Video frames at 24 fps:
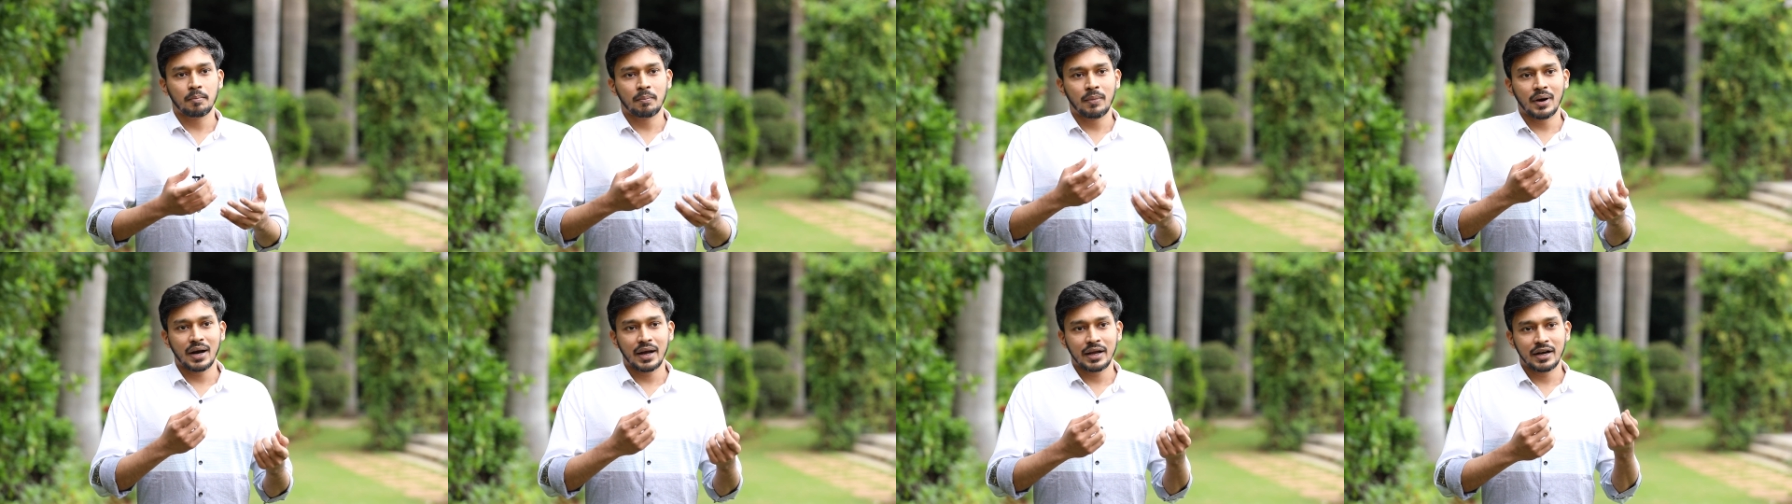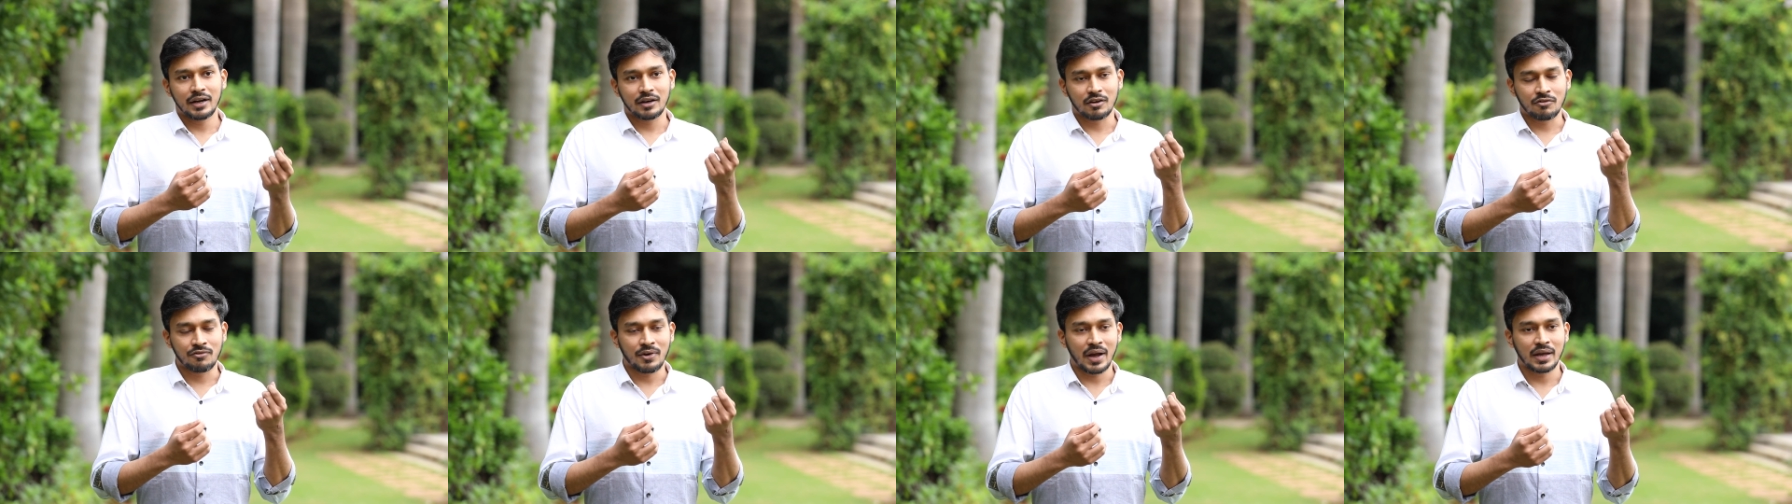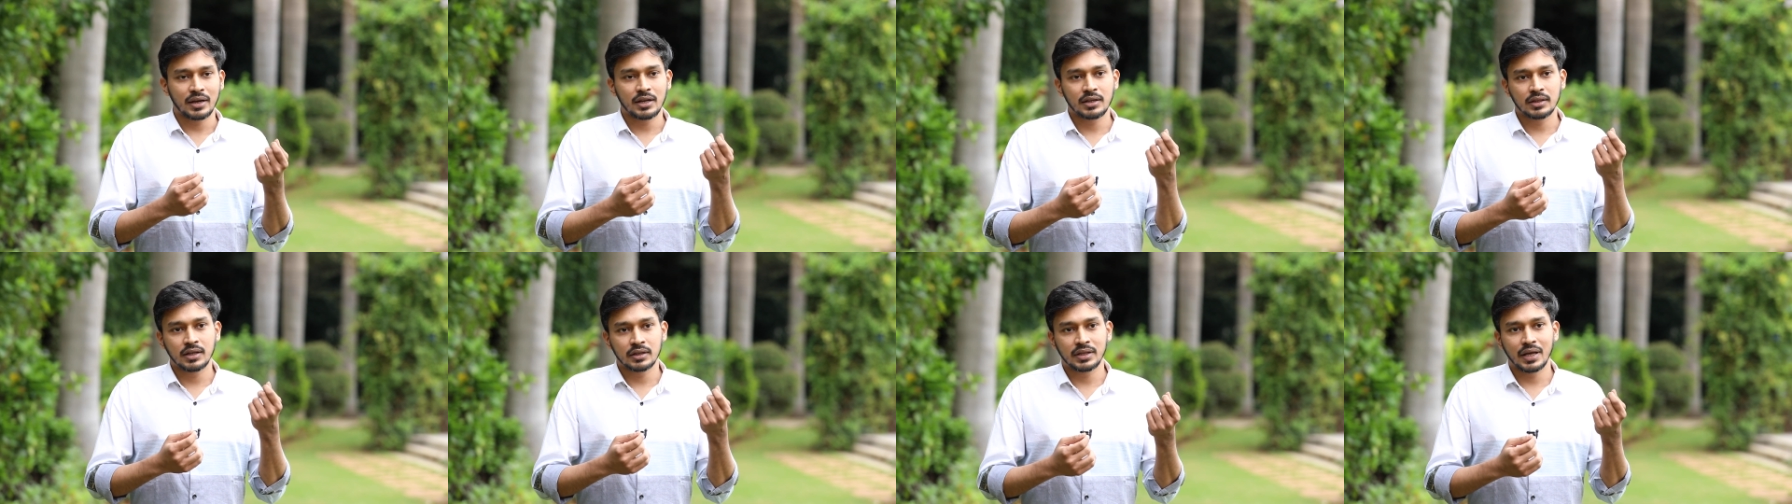by
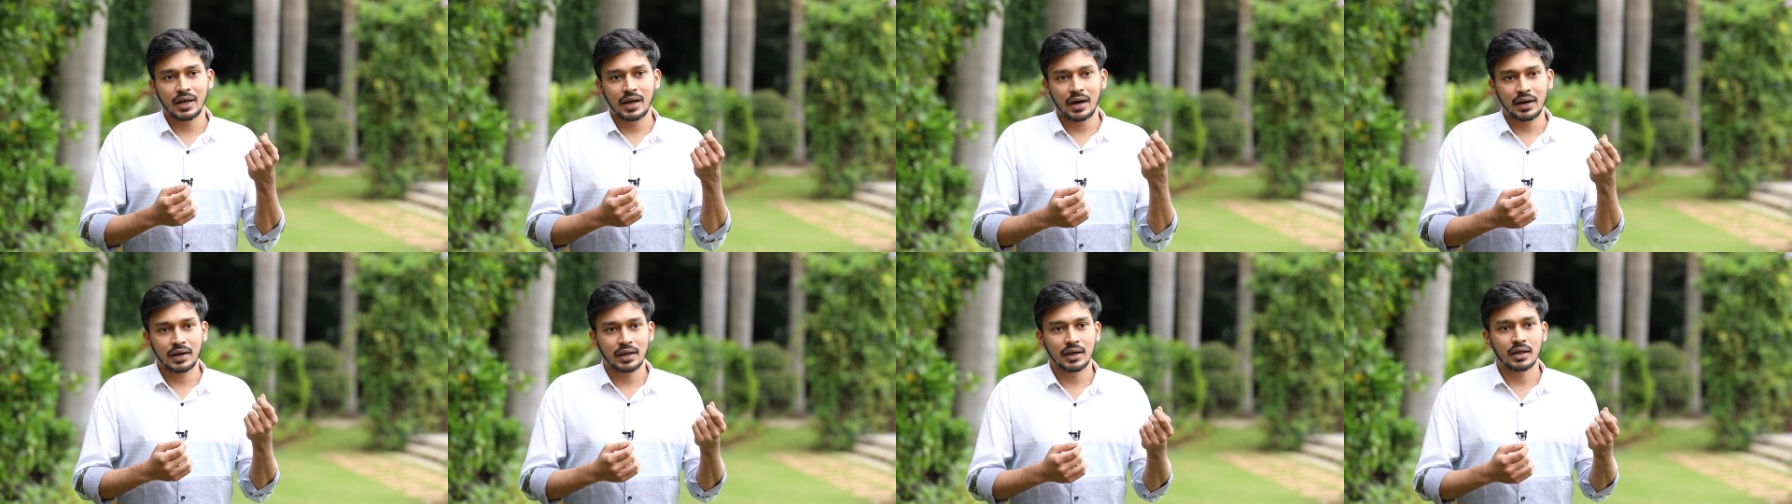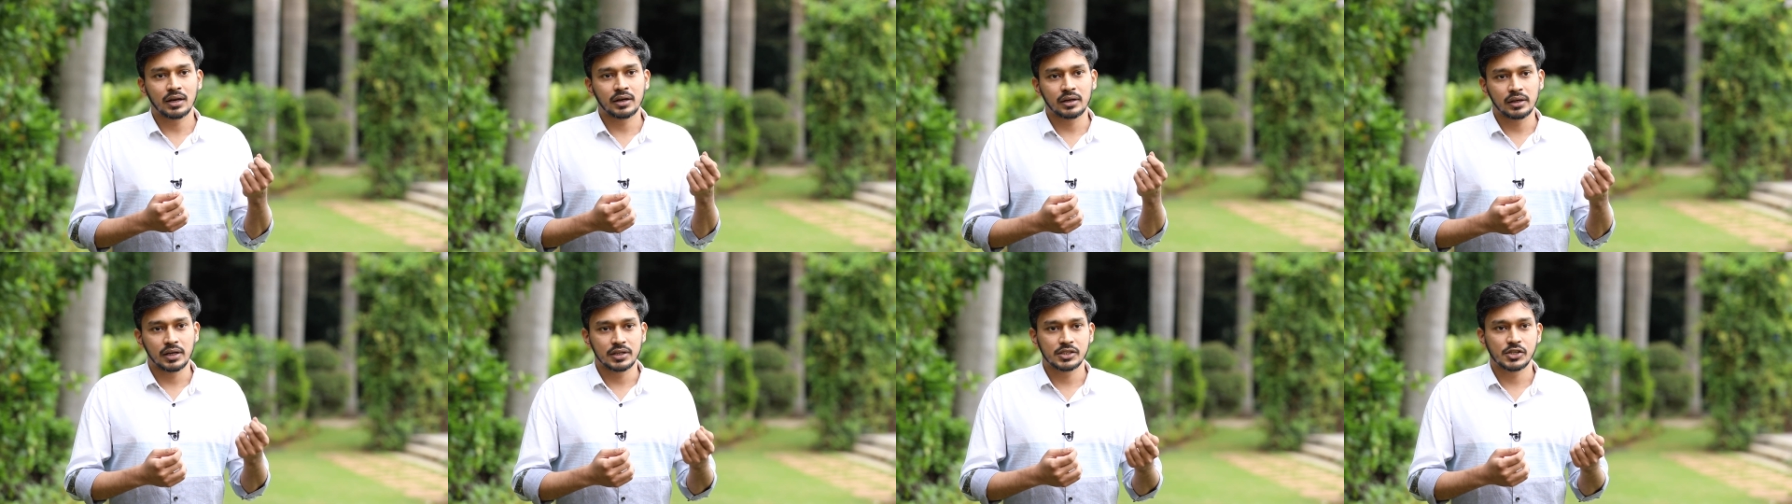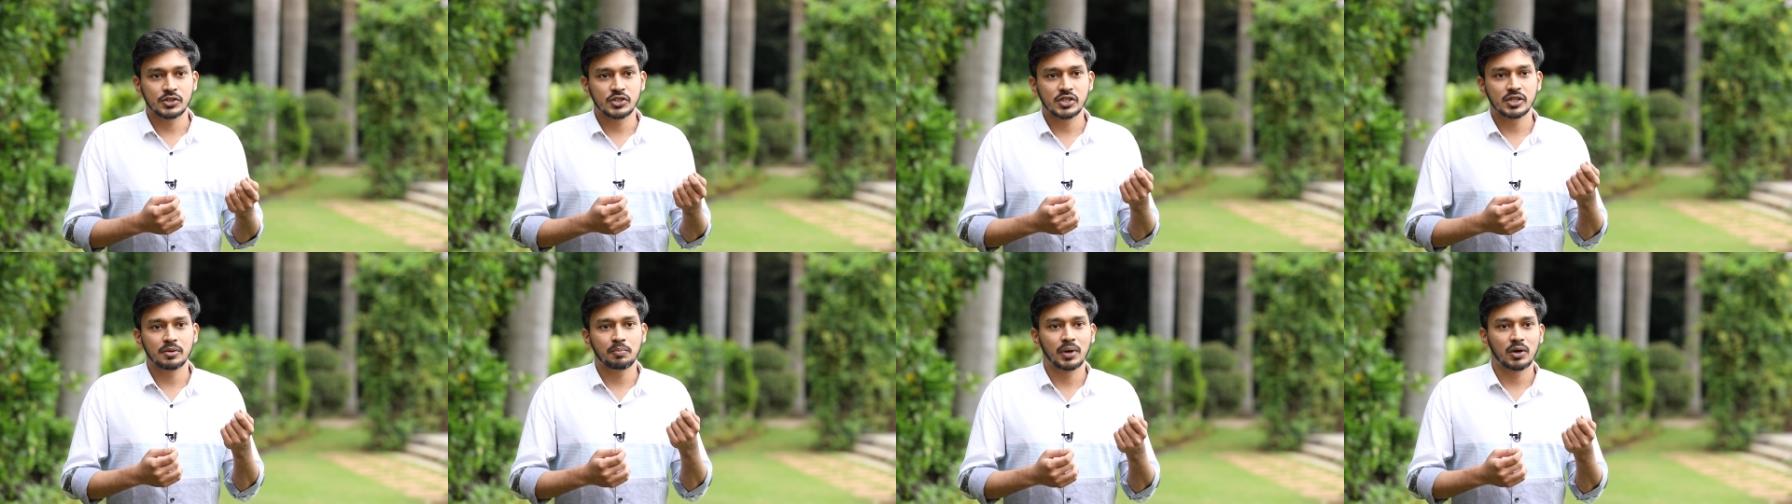refining the theoretical
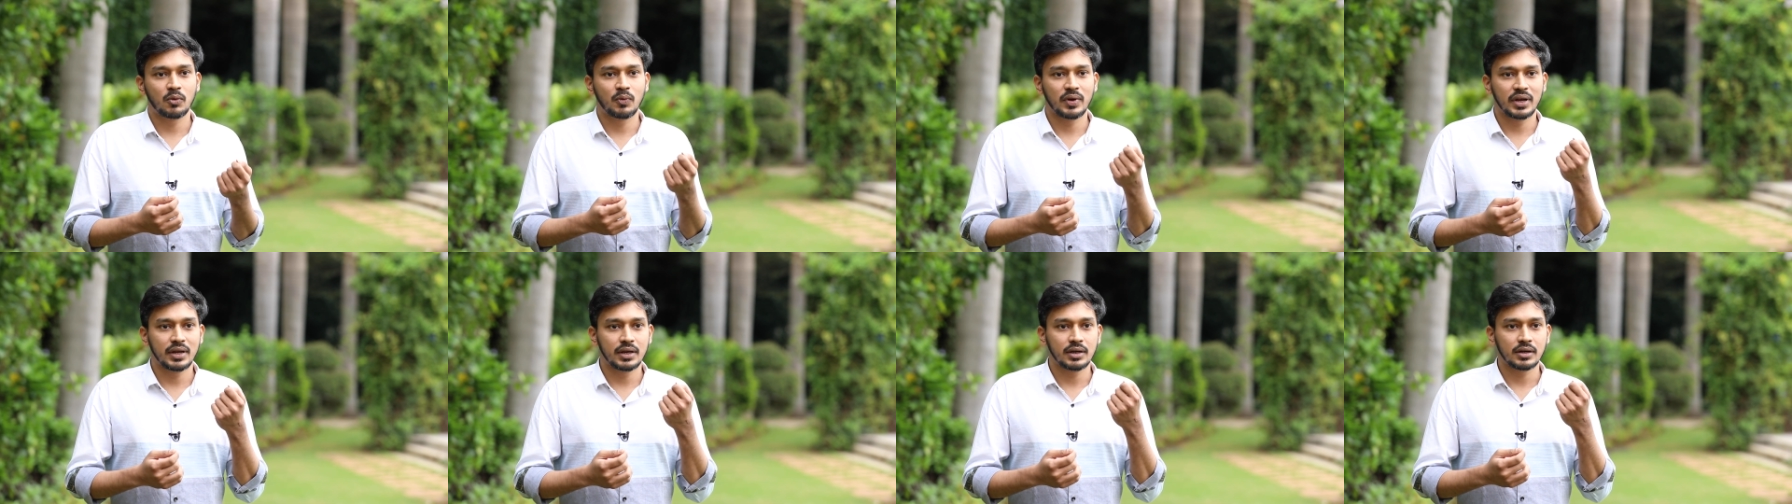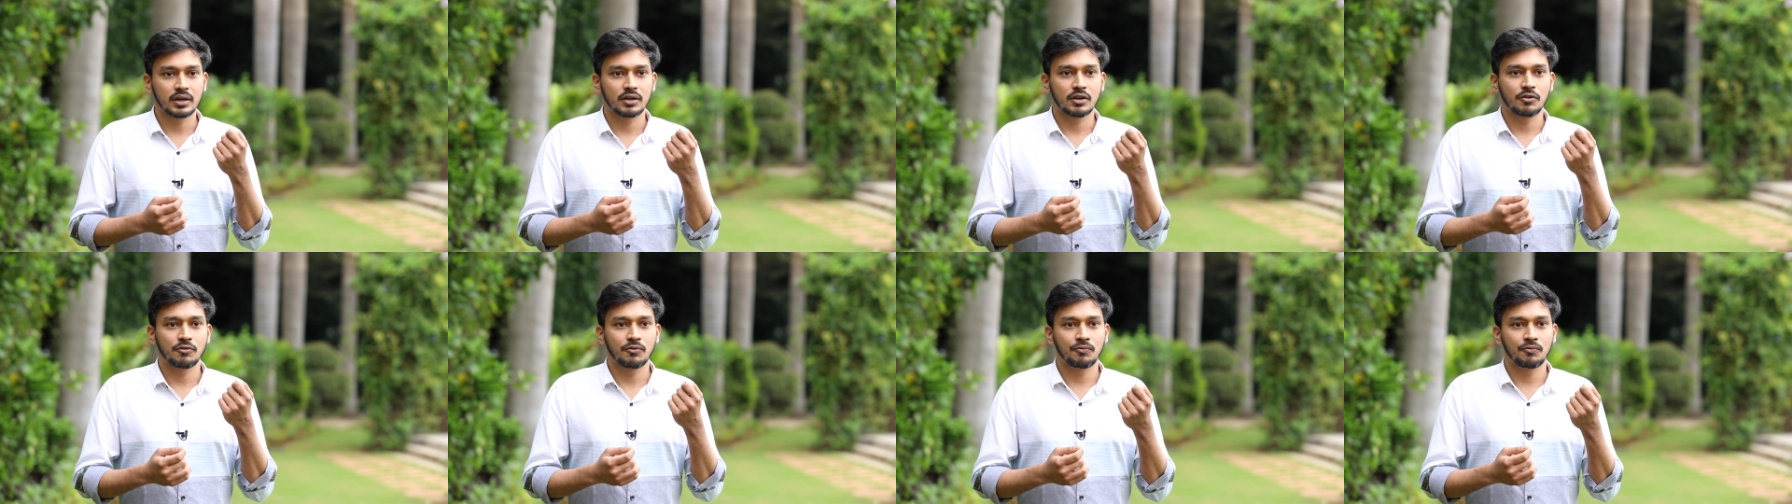relationship between